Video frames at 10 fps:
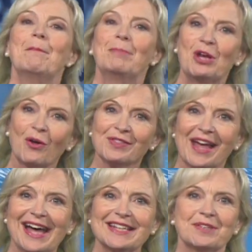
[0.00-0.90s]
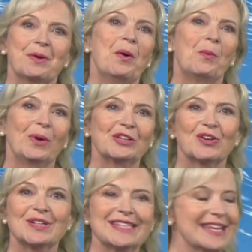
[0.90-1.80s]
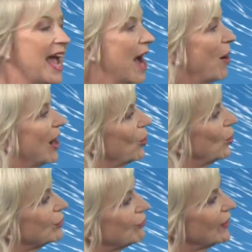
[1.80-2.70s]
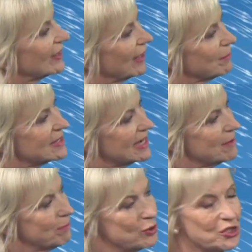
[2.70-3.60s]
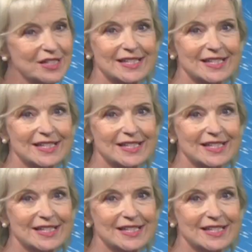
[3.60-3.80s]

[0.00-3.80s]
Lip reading: Beyond that, well, you can see how a cold front comes in and pushes